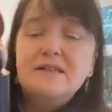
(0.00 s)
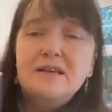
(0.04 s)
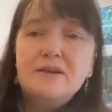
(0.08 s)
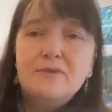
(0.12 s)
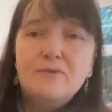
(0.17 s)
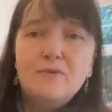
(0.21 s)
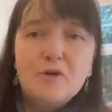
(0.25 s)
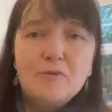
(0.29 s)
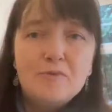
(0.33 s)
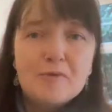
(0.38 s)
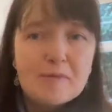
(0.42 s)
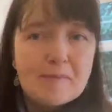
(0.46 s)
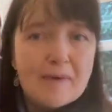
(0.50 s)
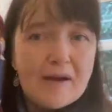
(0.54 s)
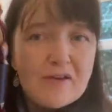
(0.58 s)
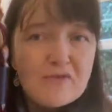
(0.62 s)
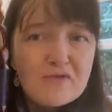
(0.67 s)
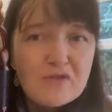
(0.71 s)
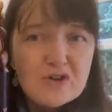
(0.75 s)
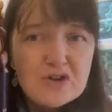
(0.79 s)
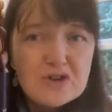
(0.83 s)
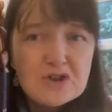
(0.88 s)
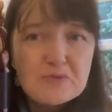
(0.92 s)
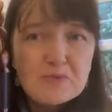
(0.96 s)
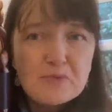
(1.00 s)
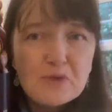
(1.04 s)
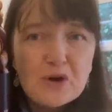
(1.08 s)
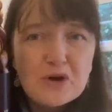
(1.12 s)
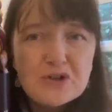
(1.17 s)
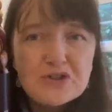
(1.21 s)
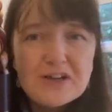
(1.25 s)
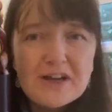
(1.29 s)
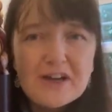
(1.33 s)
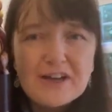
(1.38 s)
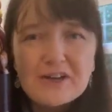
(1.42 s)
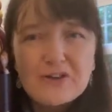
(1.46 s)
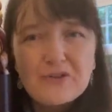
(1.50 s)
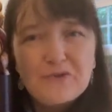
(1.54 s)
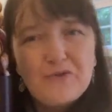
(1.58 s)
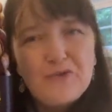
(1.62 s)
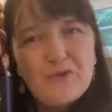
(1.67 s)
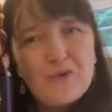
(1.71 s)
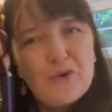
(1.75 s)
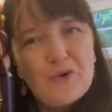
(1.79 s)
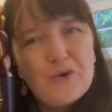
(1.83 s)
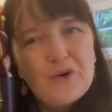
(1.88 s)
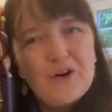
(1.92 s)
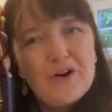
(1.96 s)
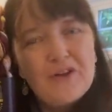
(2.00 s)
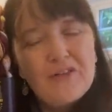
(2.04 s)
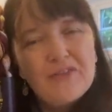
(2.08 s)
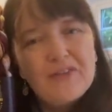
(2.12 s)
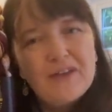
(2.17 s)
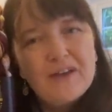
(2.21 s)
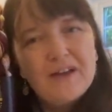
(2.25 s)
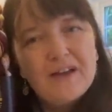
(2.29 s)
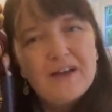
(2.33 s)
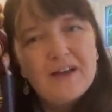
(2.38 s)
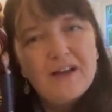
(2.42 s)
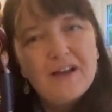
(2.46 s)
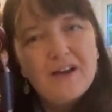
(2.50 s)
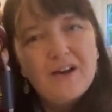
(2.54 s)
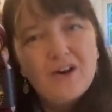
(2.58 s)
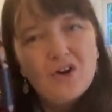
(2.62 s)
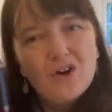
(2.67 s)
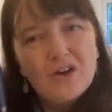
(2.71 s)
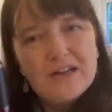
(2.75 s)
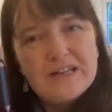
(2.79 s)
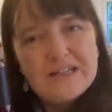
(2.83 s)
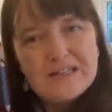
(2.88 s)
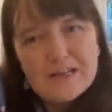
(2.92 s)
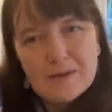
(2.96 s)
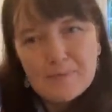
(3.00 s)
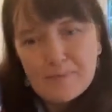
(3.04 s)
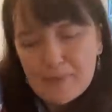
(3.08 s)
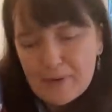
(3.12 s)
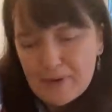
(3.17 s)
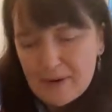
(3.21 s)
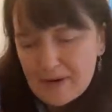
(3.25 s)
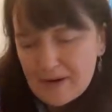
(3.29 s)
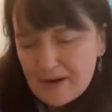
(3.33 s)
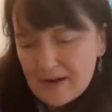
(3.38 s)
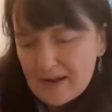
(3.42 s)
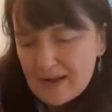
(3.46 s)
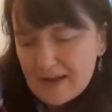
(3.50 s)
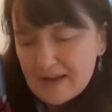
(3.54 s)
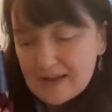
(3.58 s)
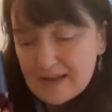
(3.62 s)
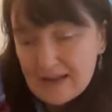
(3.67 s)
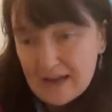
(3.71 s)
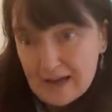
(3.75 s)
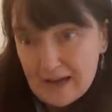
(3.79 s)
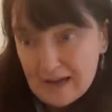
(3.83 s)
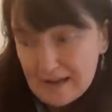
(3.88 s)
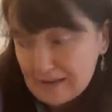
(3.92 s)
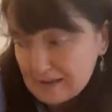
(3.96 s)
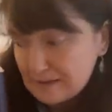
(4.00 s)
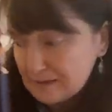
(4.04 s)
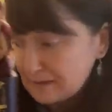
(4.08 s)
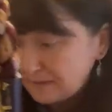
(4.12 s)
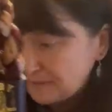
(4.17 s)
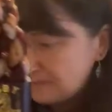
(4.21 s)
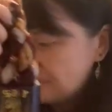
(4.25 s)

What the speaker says: will be my first project for the Lucky Dip KAL.